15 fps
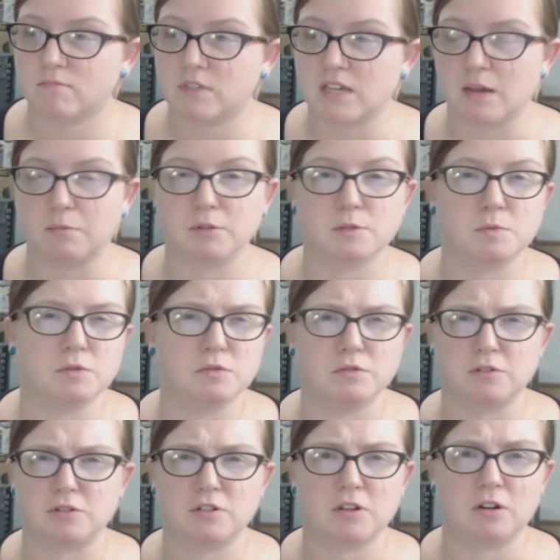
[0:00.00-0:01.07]
tablespoons
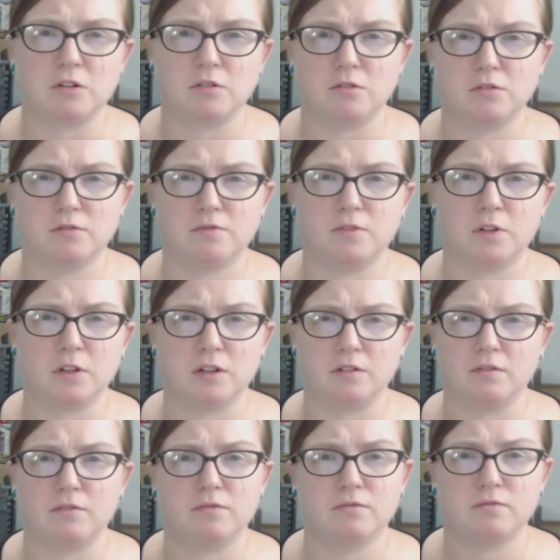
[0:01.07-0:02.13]
or so full
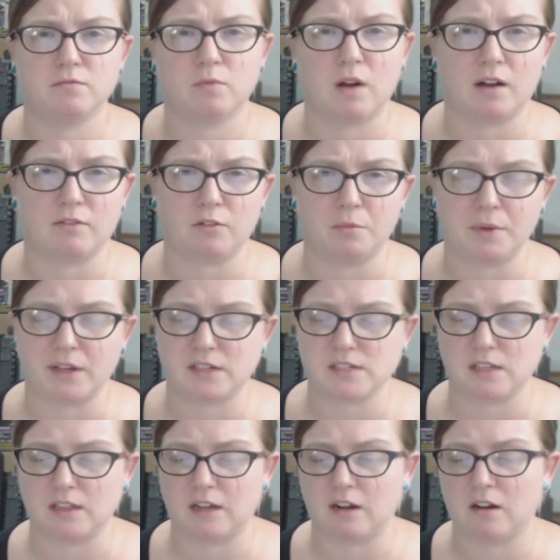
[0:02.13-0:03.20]
of waffle mix
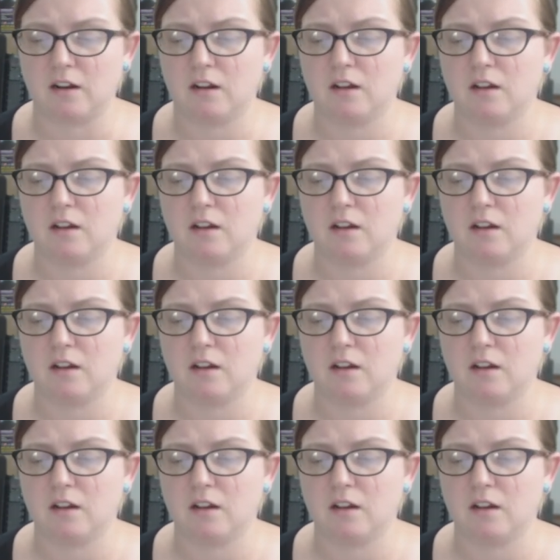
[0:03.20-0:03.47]
in there.